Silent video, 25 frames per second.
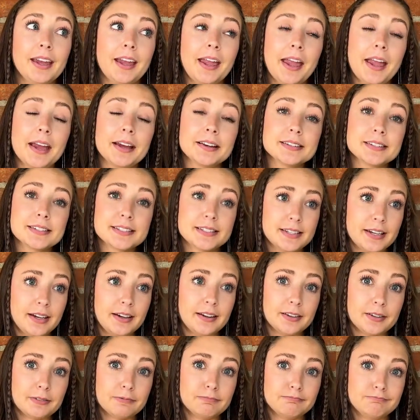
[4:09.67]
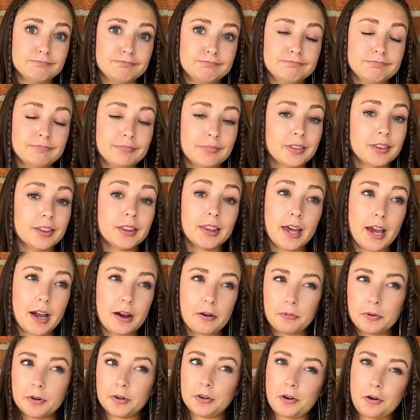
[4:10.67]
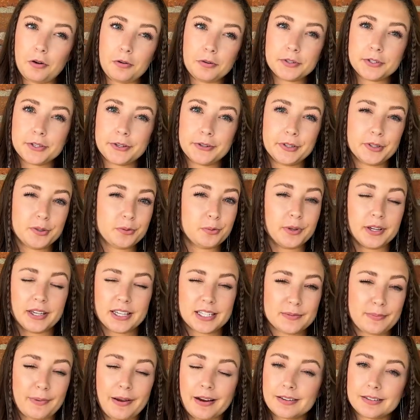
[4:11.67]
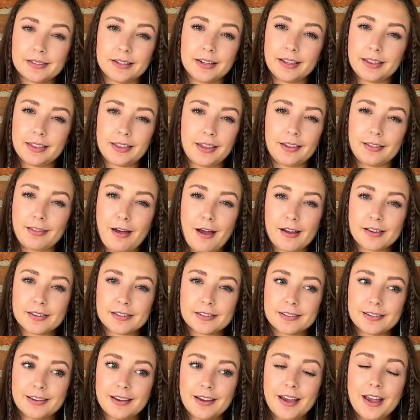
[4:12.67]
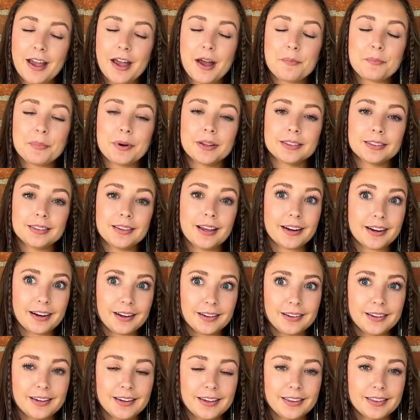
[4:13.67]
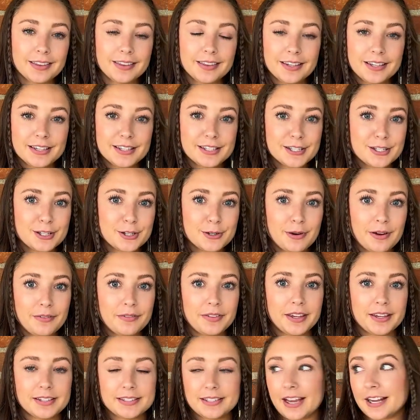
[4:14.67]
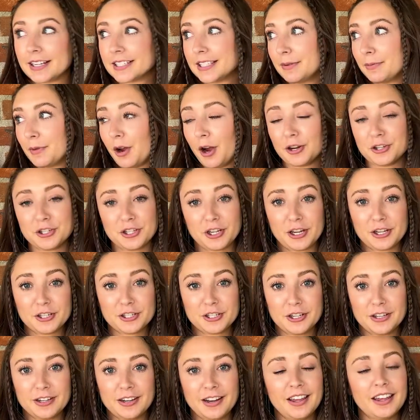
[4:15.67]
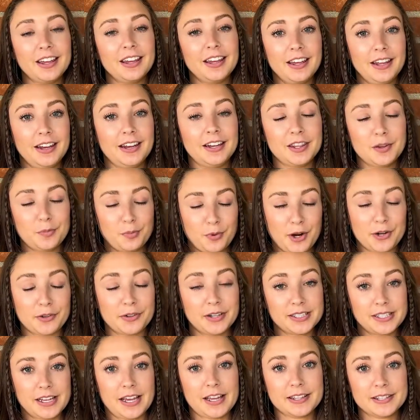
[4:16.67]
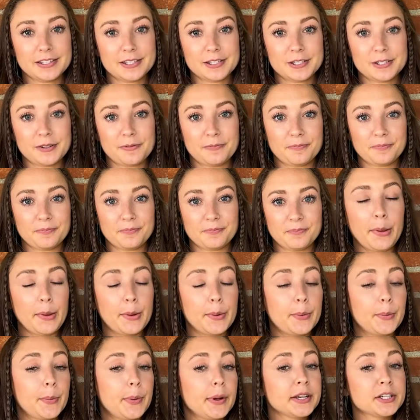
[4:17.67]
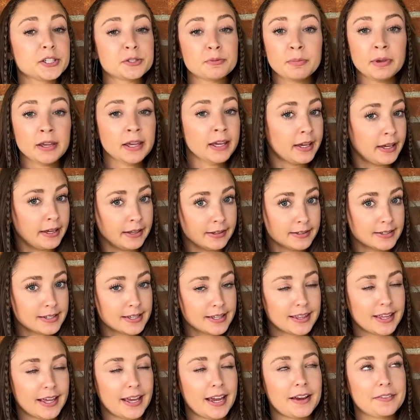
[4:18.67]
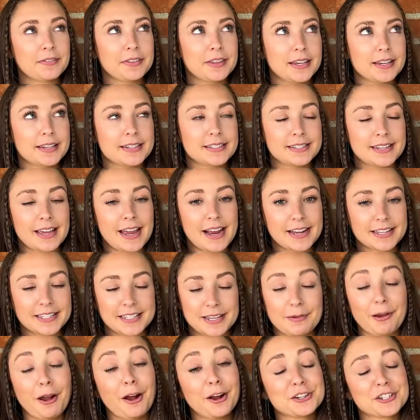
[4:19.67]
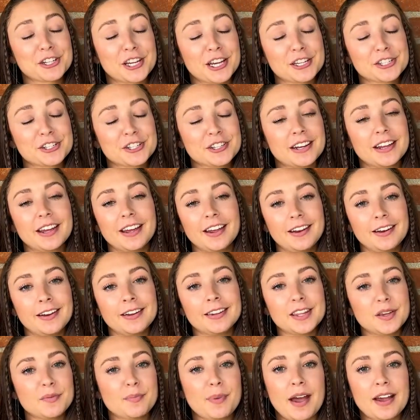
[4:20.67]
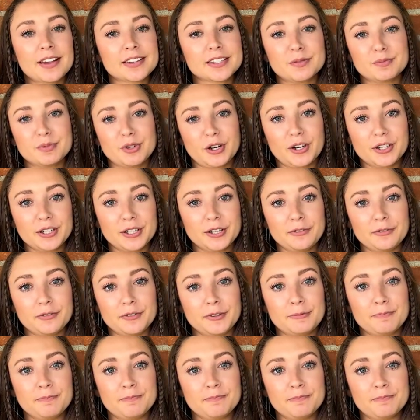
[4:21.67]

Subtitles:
And ser. That one also, did we expect anything less? But luckily, these two have the exact same conjugation in the preterite tense, which means they have the exact same conjugation in the past subjunctive.